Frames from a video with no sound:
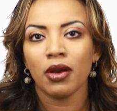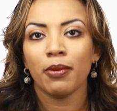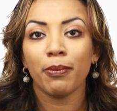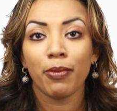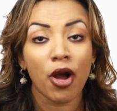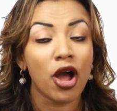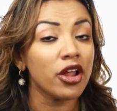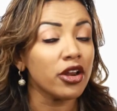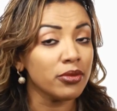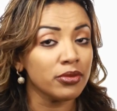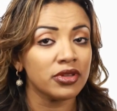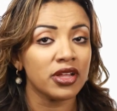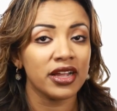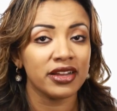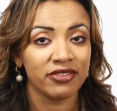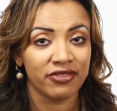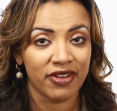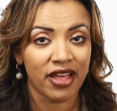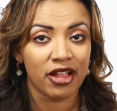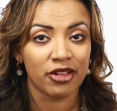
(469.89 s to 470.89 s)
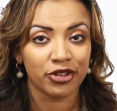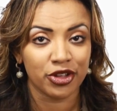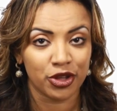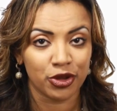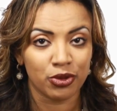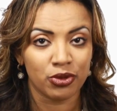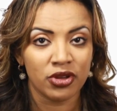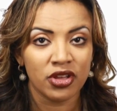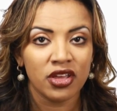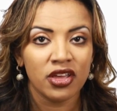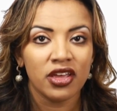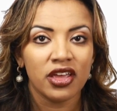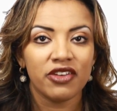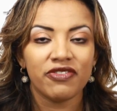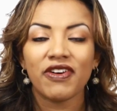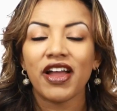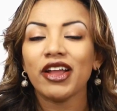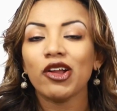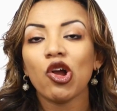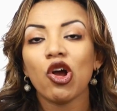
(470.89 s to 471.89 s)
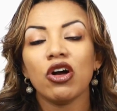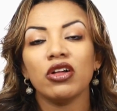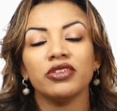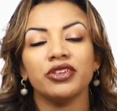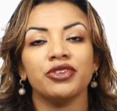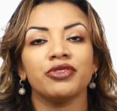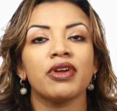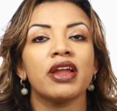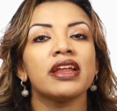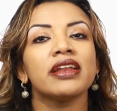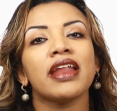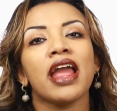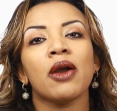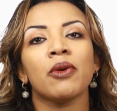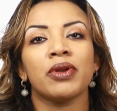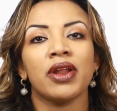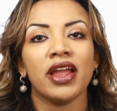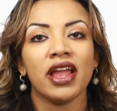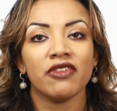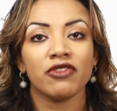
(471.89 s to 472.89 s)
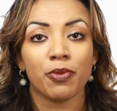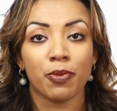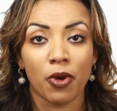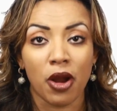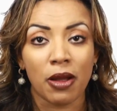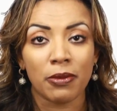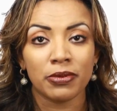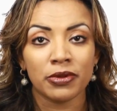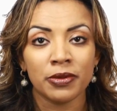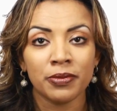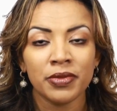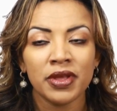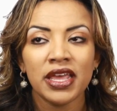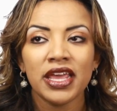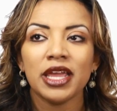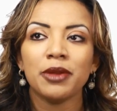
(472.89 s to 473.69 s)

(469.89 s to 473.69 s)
Bottom line value. If I call in right now and I have a problem,